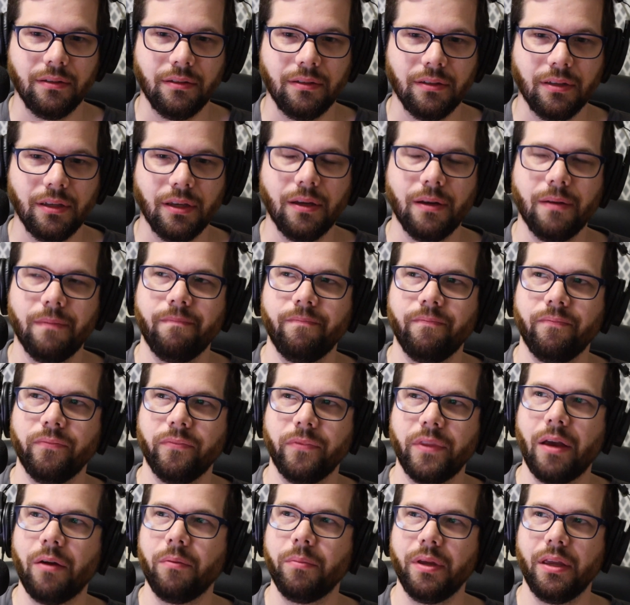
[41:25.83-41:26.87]
That
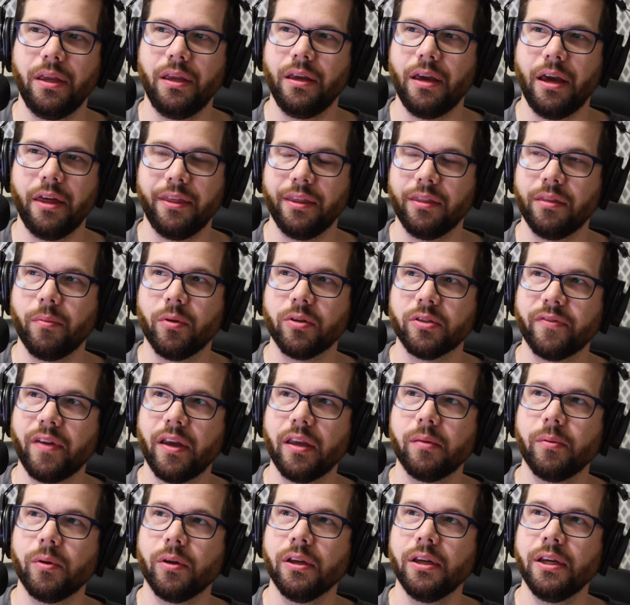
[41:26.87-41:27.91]
would be, I think, the most
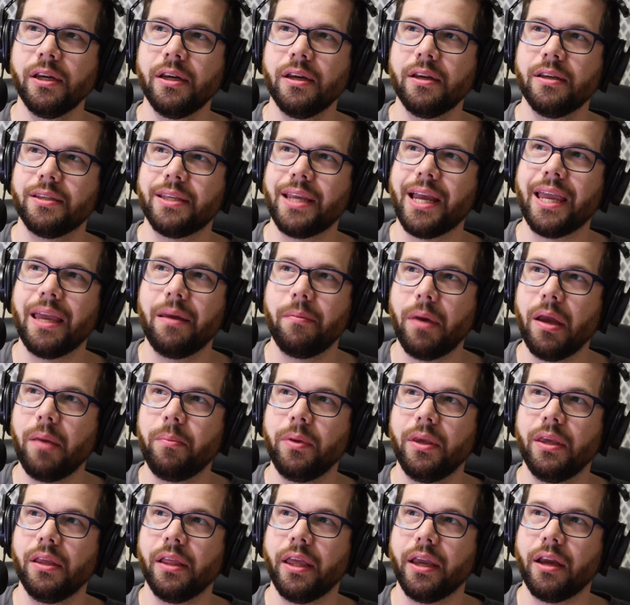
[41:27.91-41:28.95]
valuable. Second might
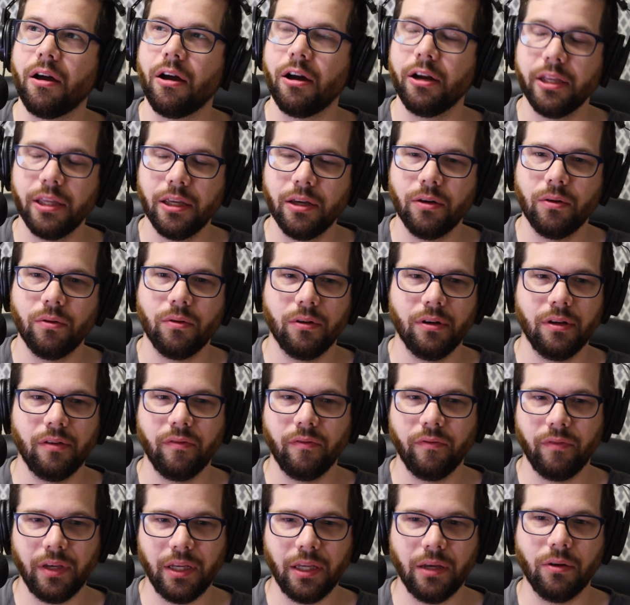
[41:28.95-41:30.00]
be like audio or even
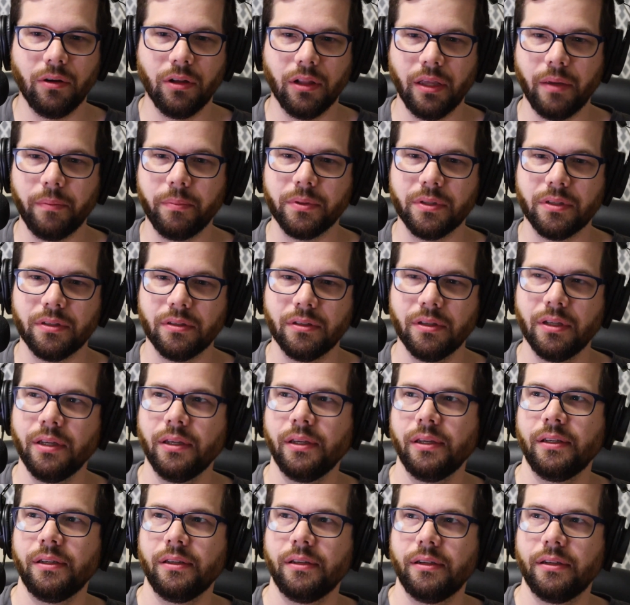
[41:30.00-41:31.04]
video clips.
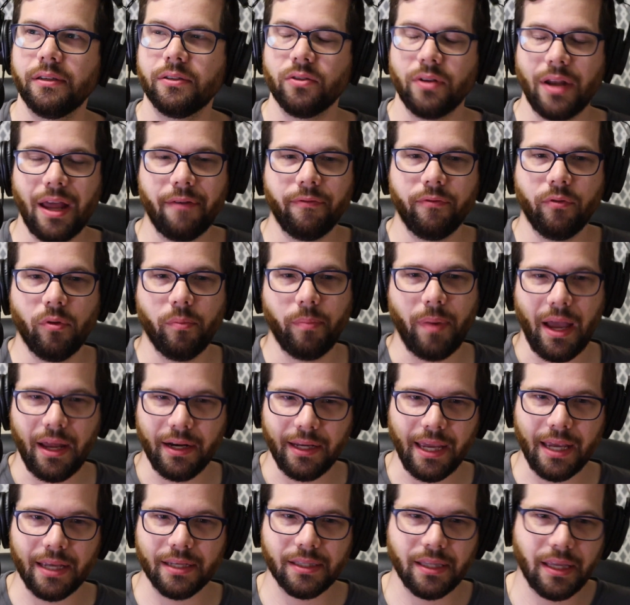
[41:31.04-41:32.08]
So not full
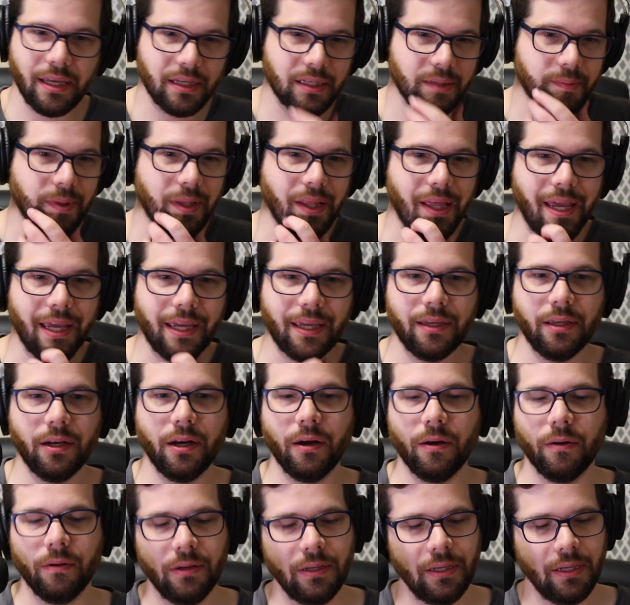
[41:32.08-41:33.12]
podcast things, but like,
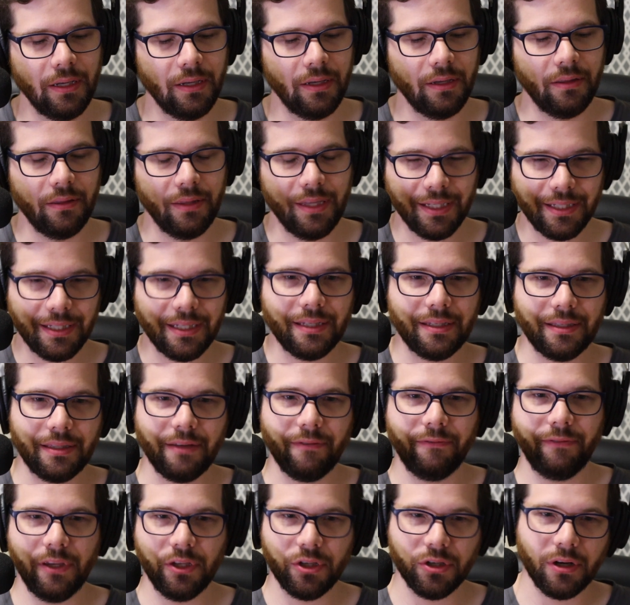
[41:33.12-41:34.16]
this is the
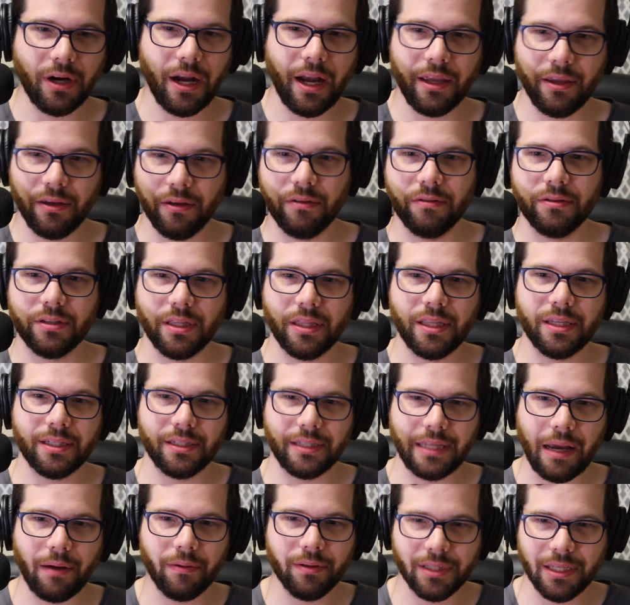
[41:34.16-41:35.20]
feature I use and this is
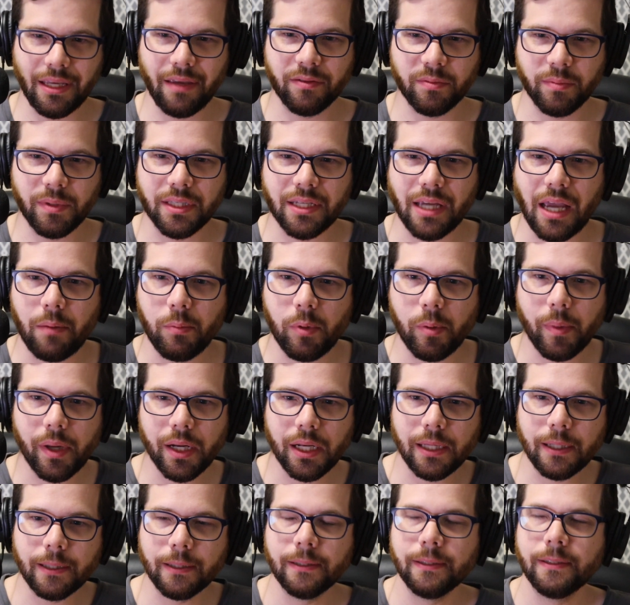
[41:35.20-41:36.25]
how it saves me time or
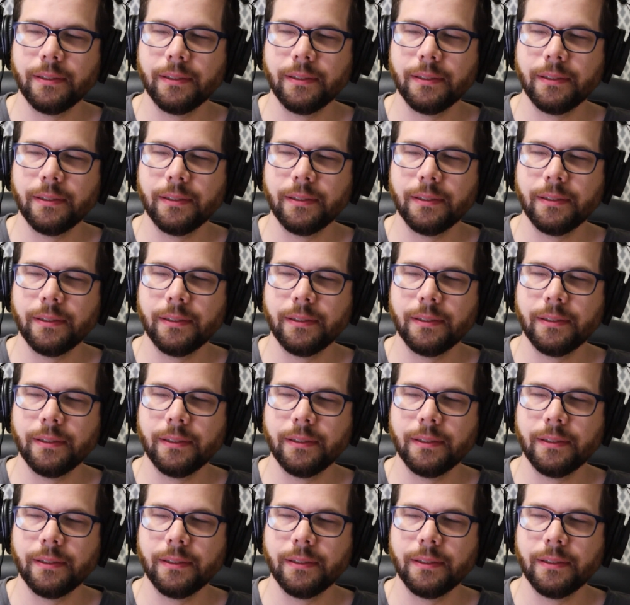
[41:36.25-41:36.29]
money.